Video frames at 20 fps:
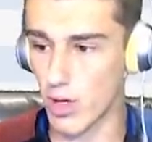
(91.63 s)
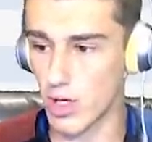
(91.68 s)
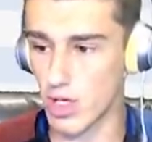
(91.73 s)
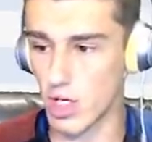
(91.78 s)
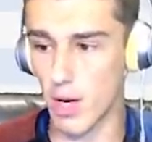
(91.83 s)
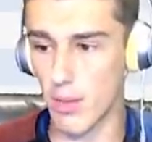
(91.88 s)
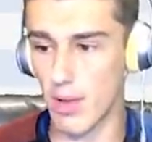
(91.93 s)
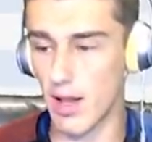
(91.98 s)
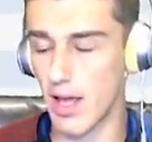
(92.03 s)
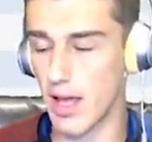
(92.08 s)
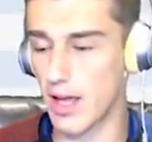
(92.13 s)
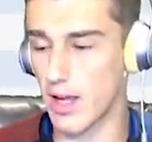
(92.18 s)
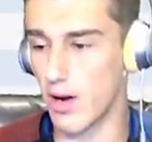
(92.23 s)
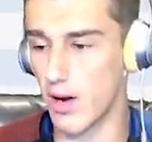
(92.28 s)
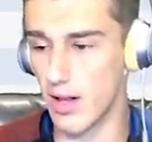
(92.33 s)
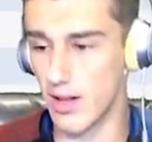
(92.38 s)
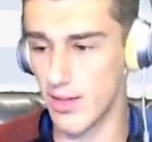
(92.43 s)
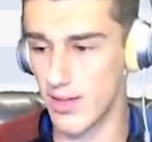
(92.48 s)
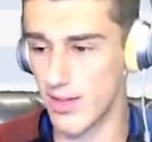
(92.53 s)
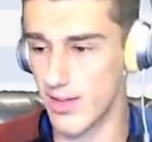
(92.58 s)
Yarmolenko
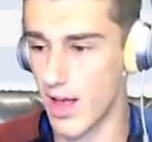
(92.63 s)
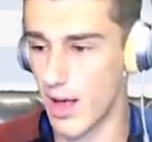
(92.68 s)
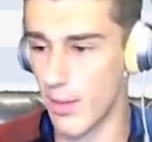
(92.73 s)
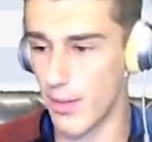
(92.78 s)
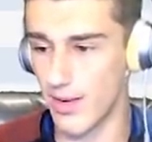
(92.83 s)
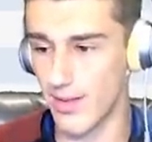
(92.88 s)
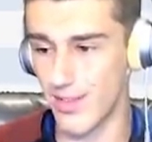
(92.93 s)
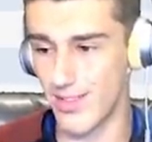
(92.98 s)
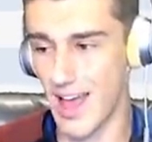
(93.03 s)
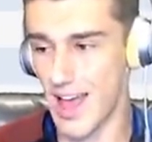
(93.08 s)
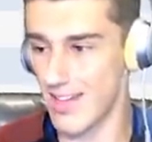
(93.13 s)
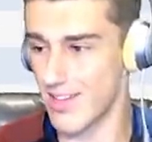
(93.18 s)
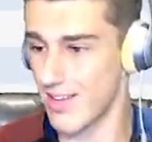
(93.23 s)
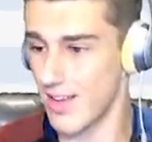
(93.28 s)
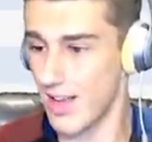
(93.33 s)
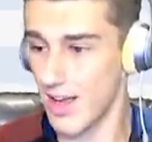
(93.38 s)
didn't sell because that's